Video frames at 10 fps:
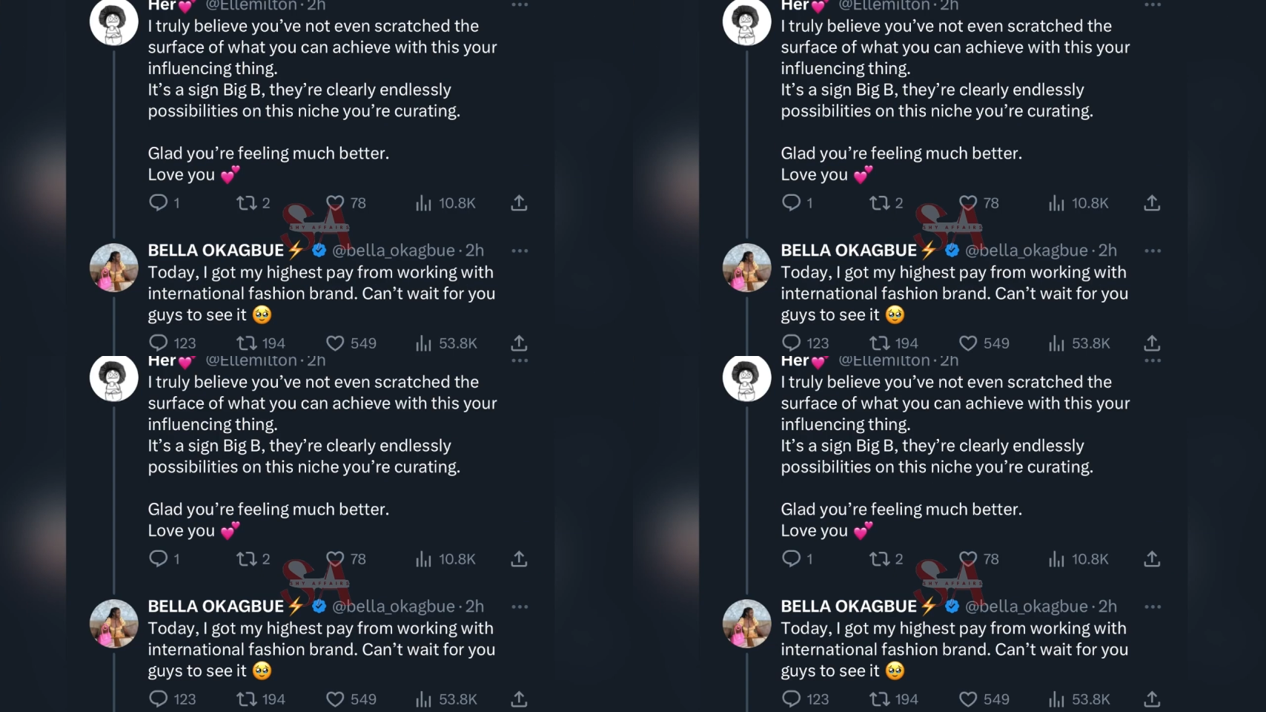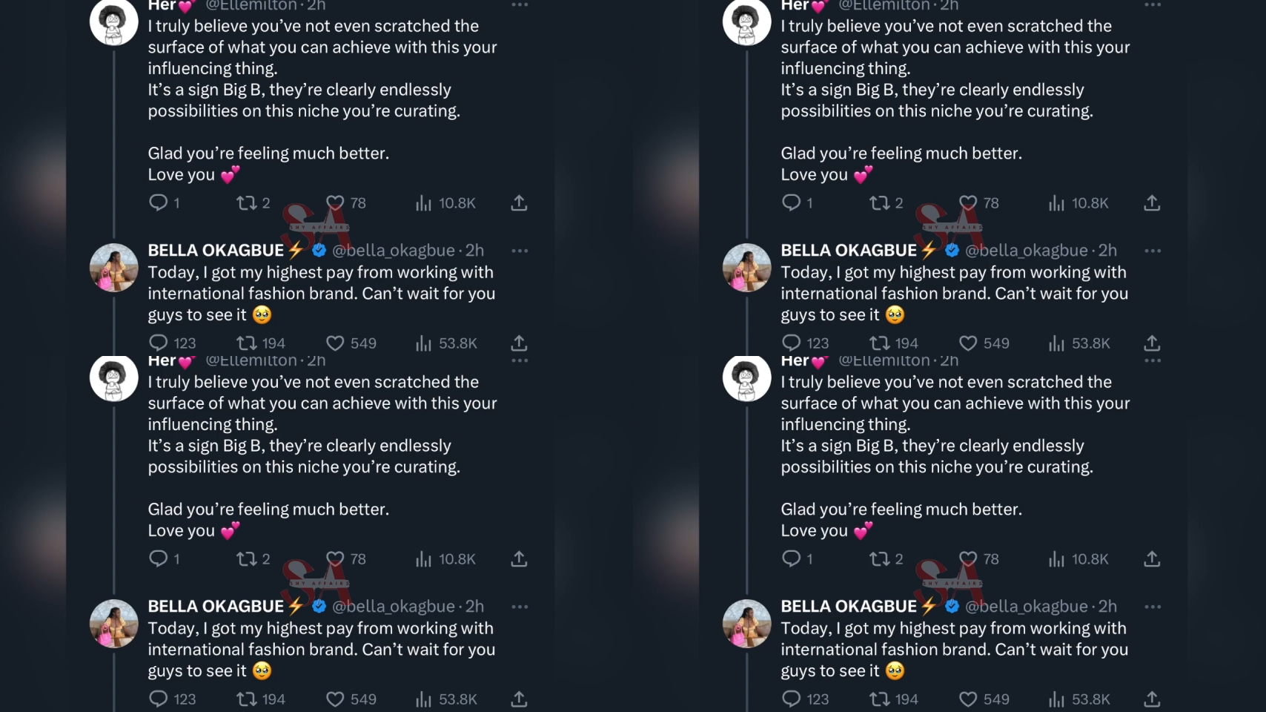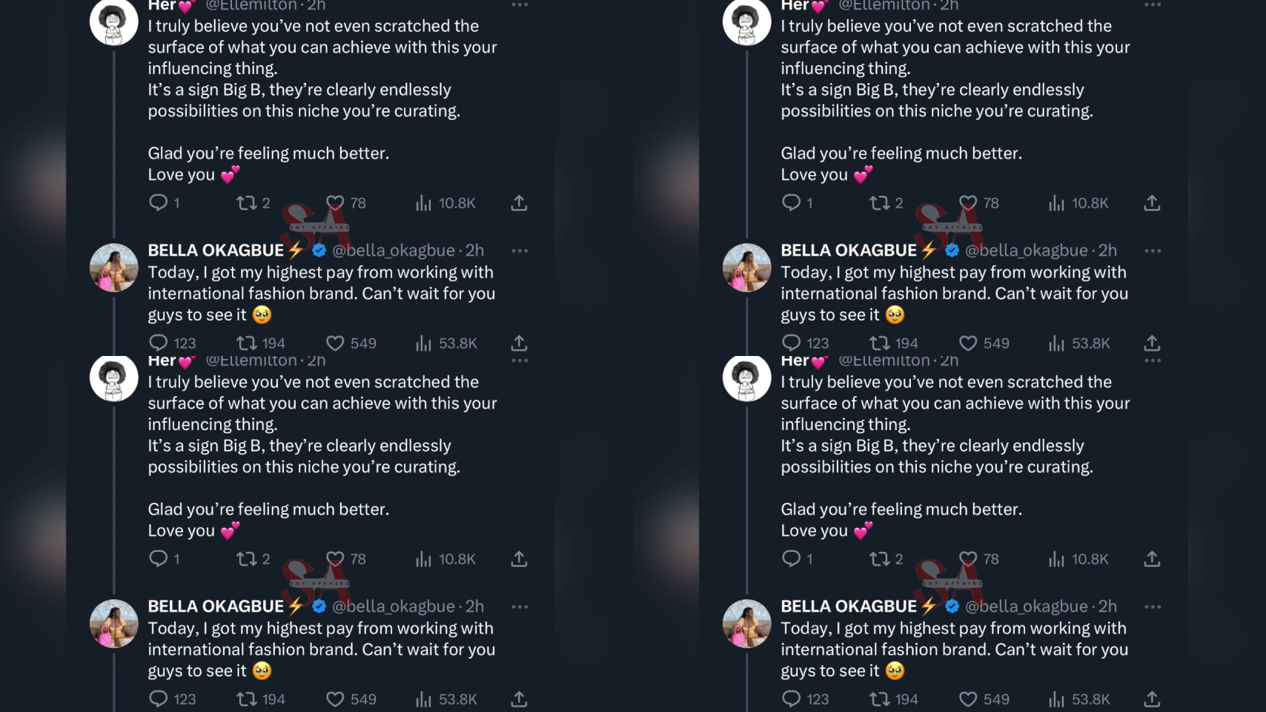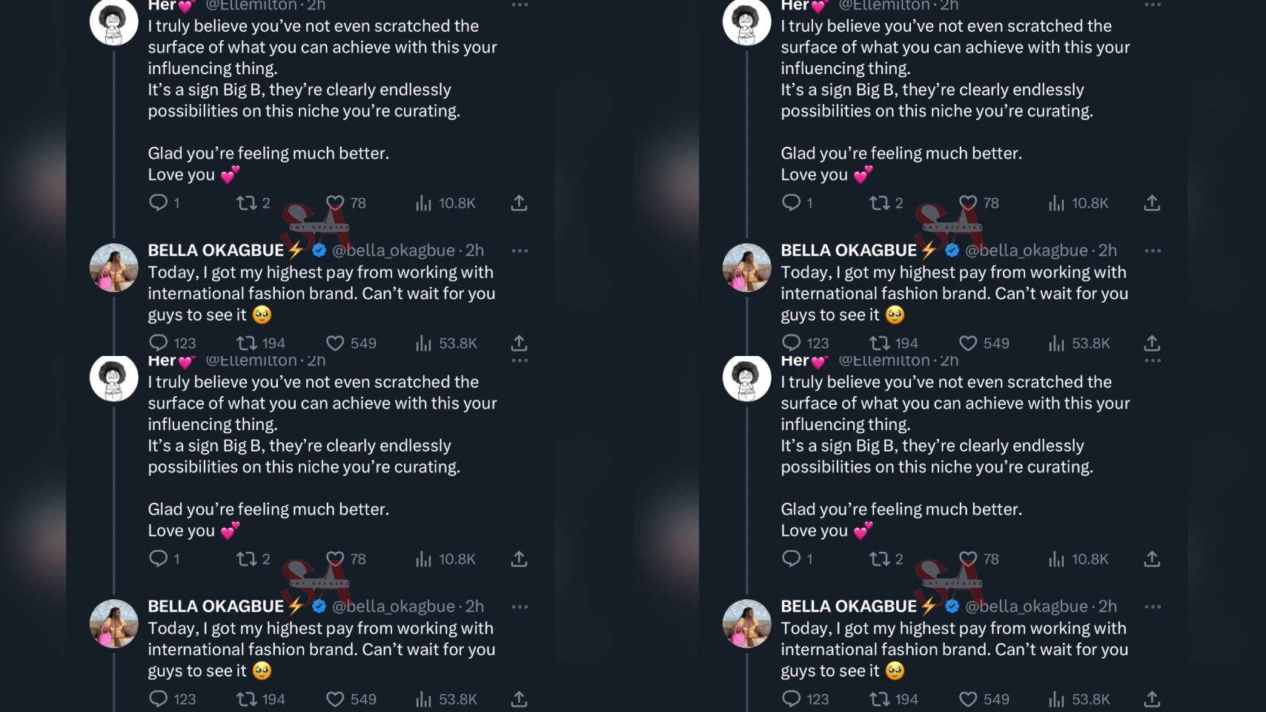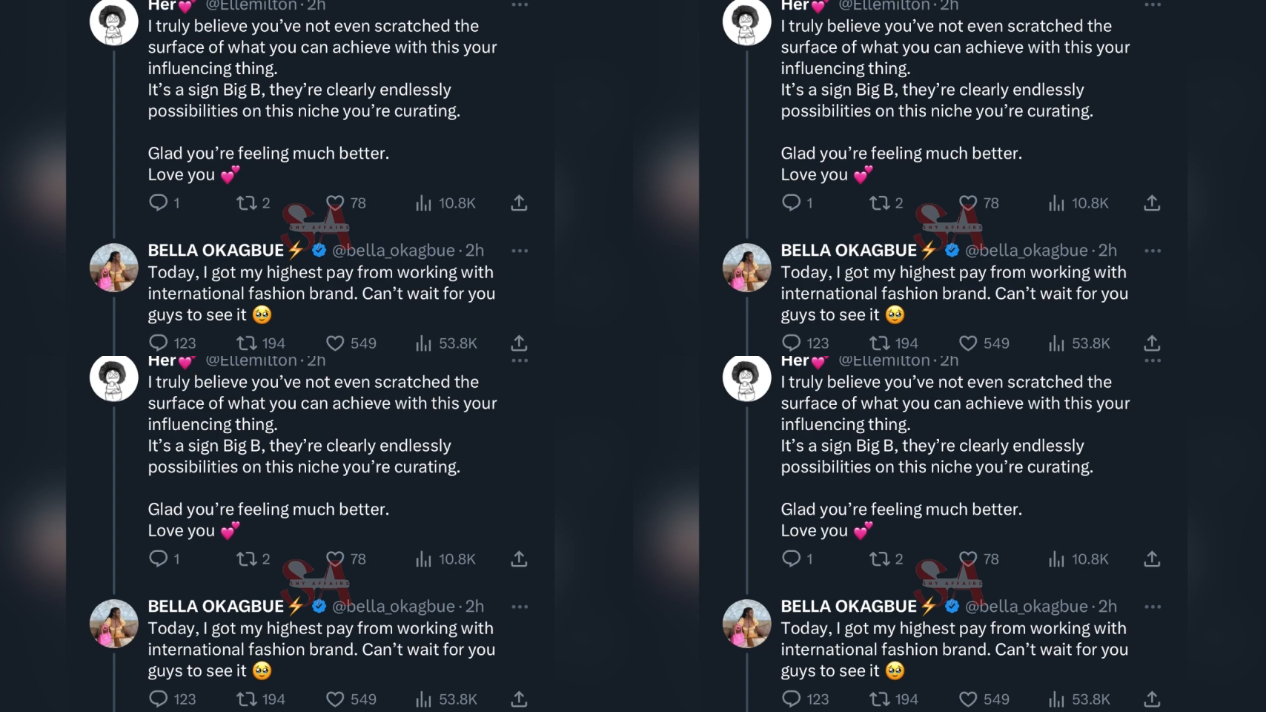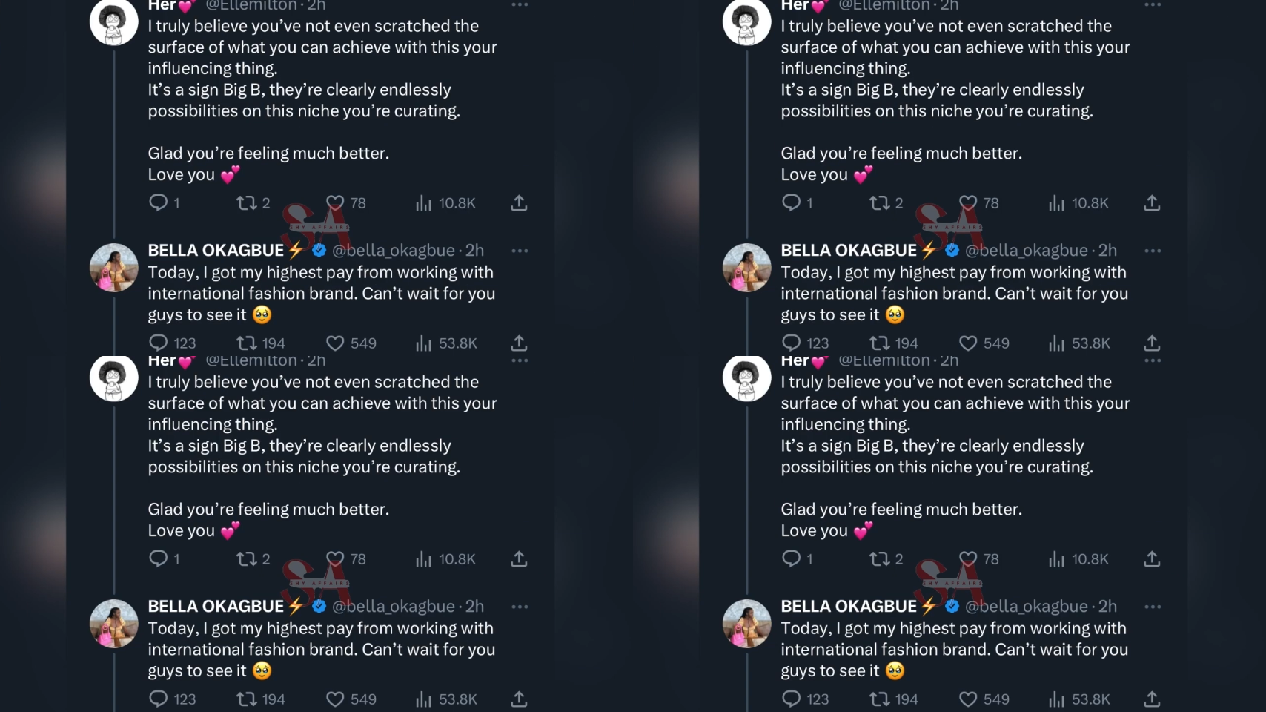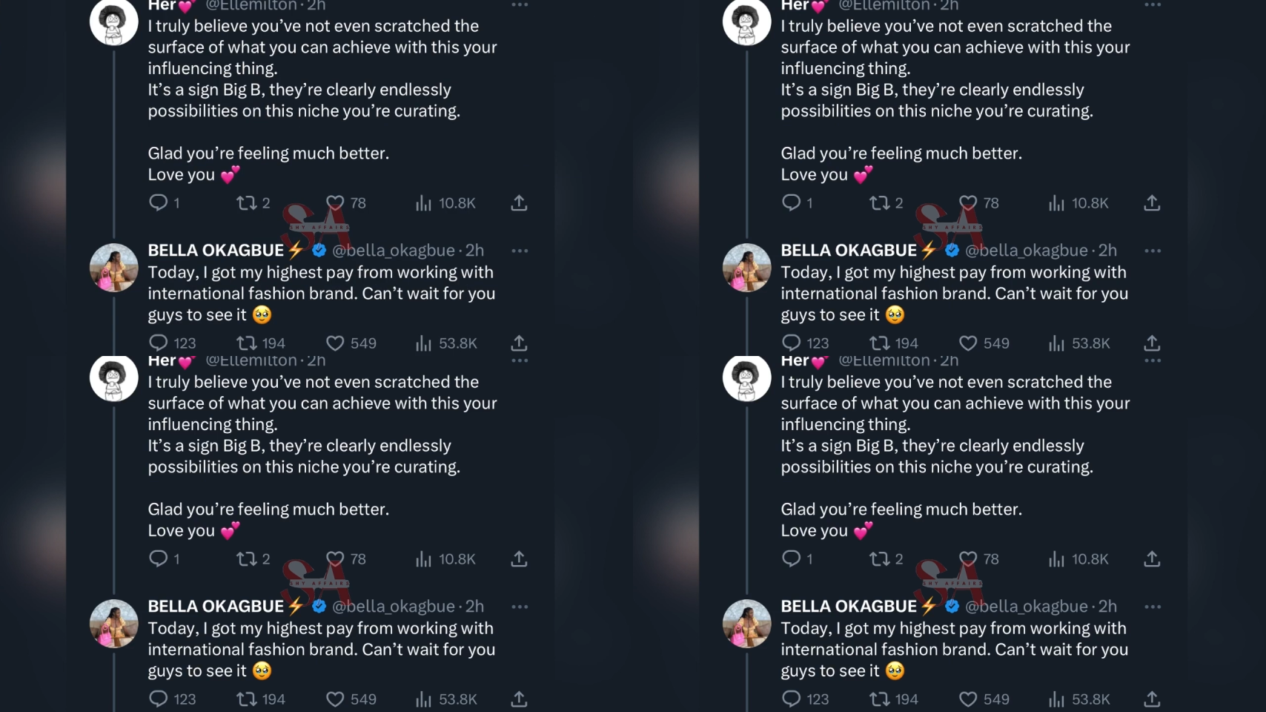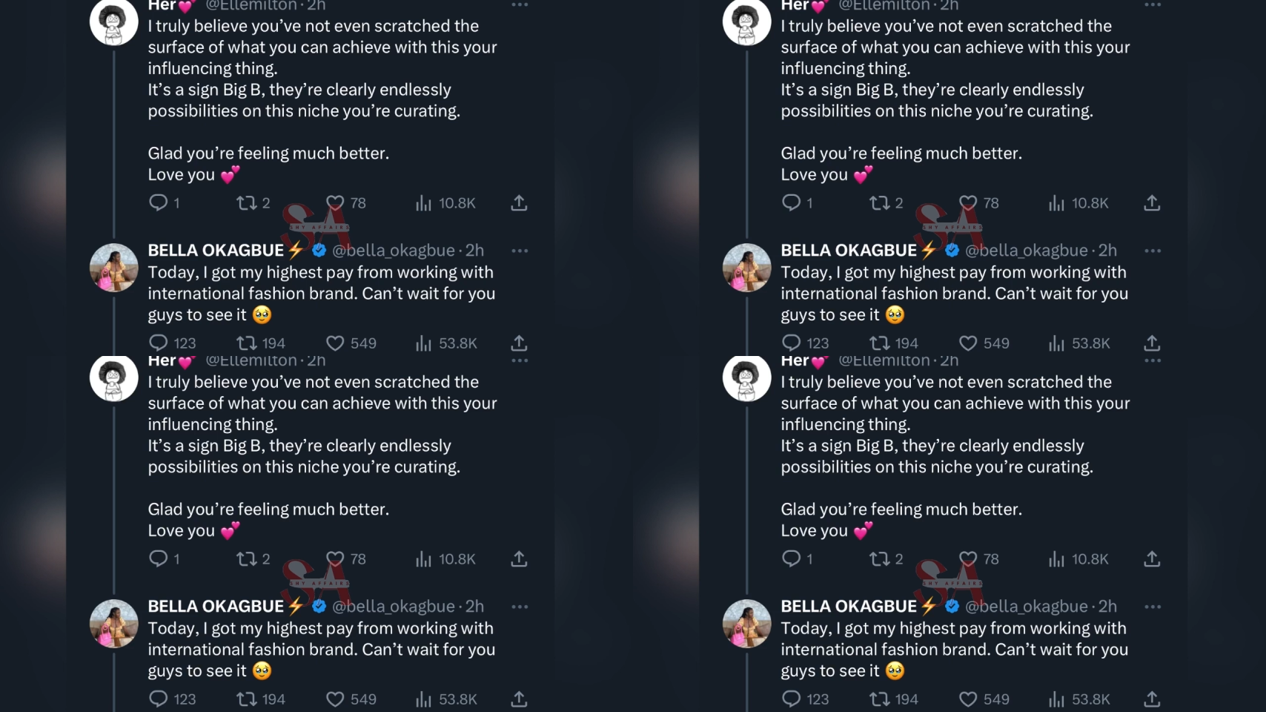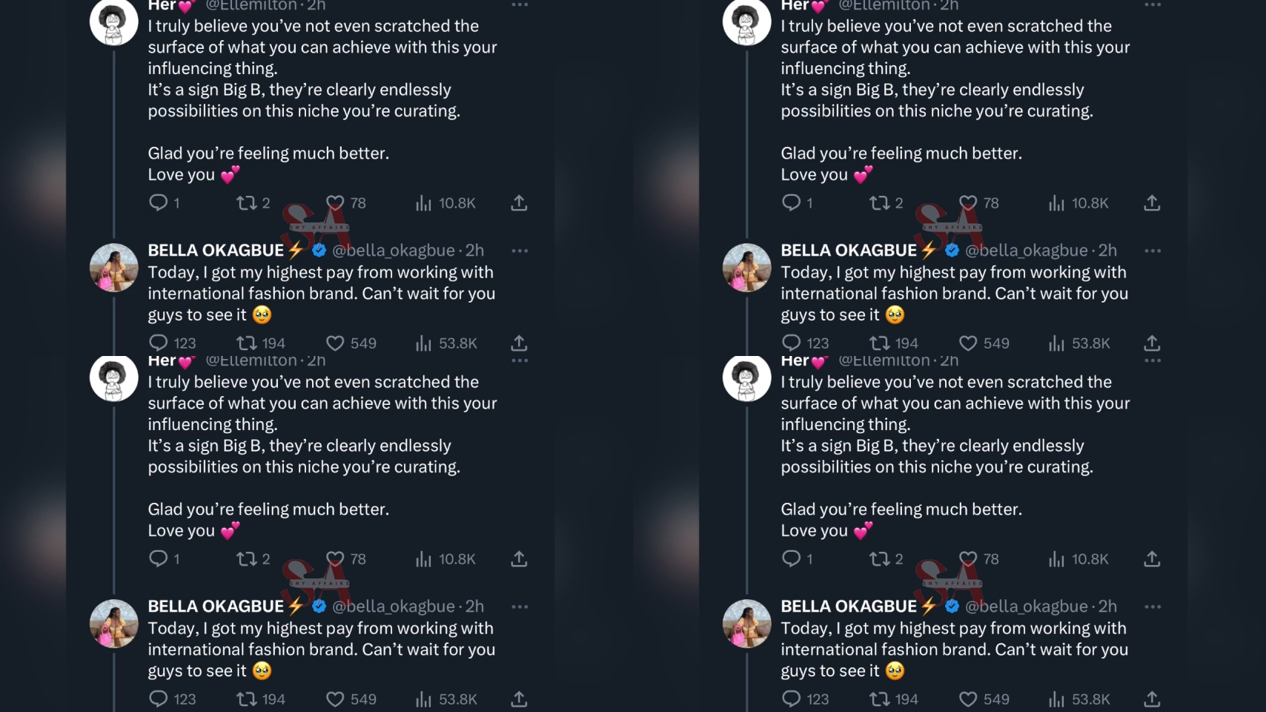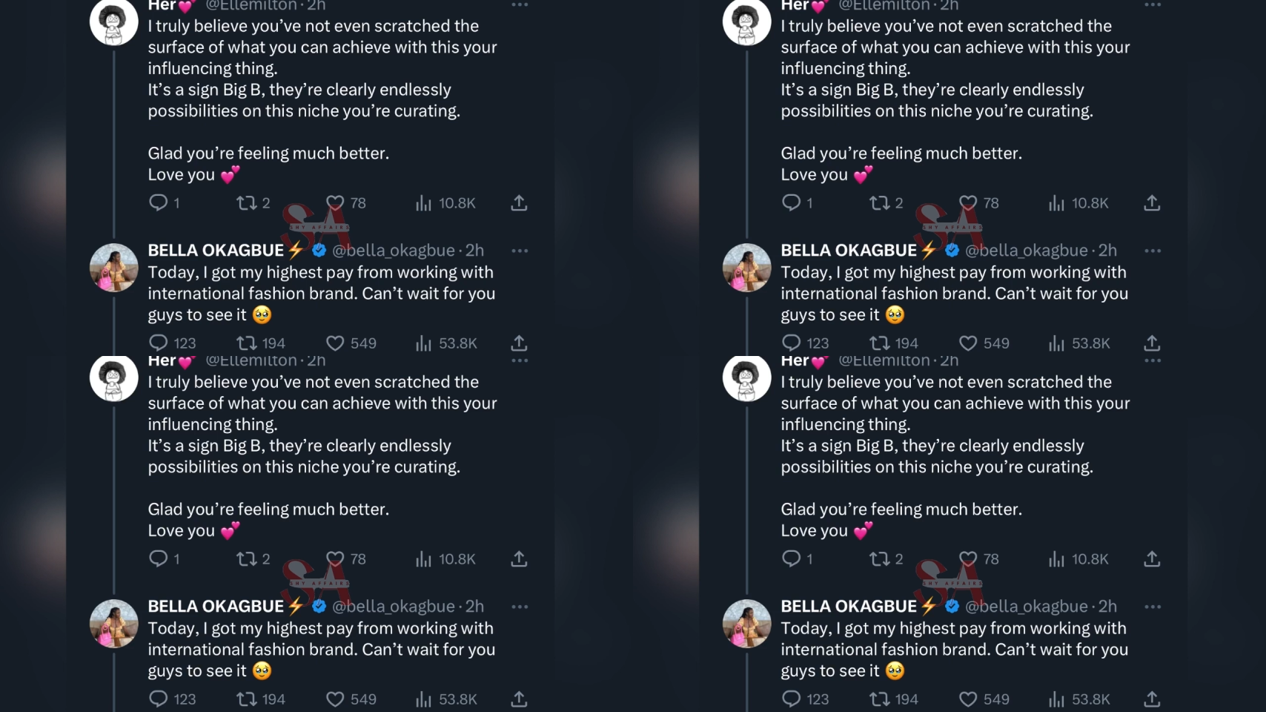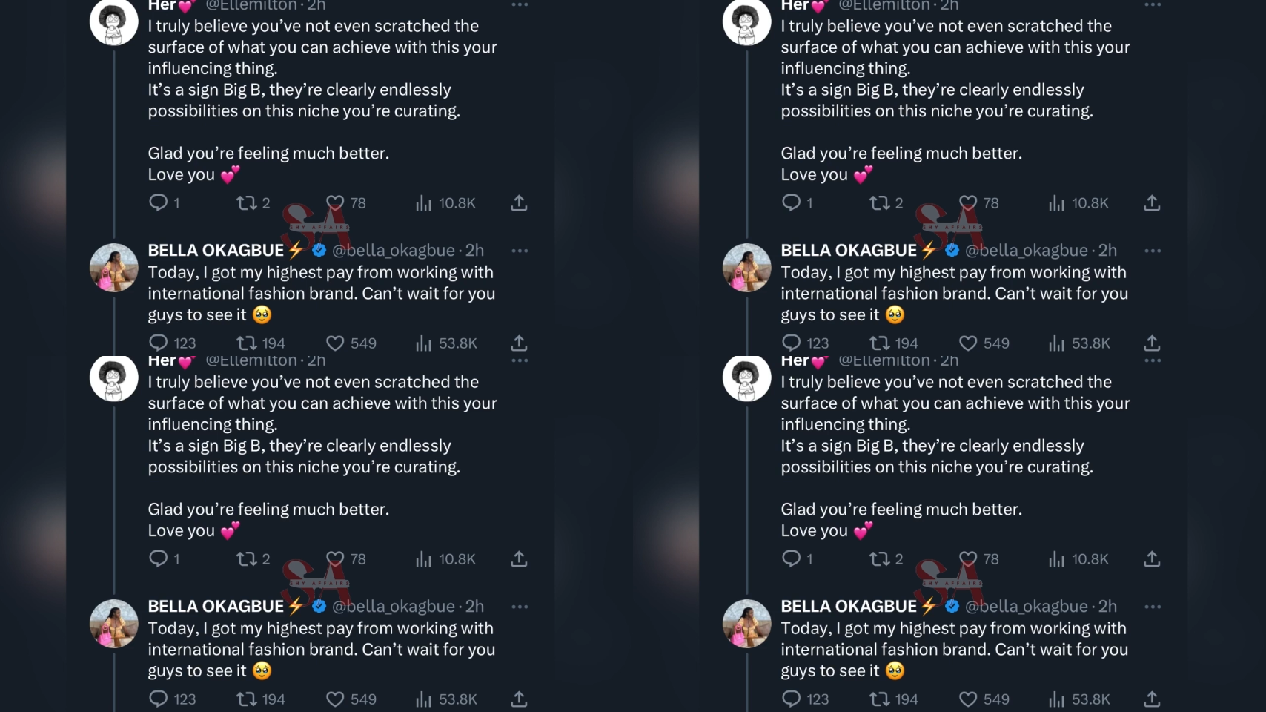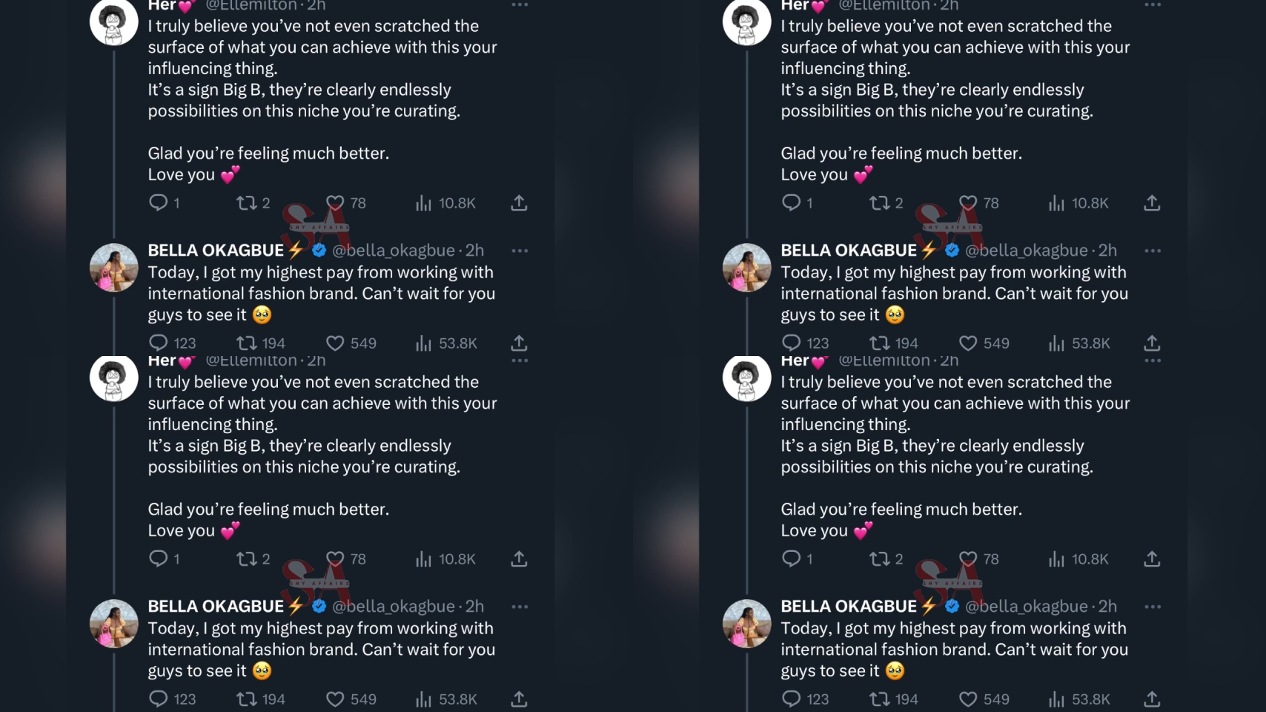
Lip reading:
No face is visible, so there are no lips to read.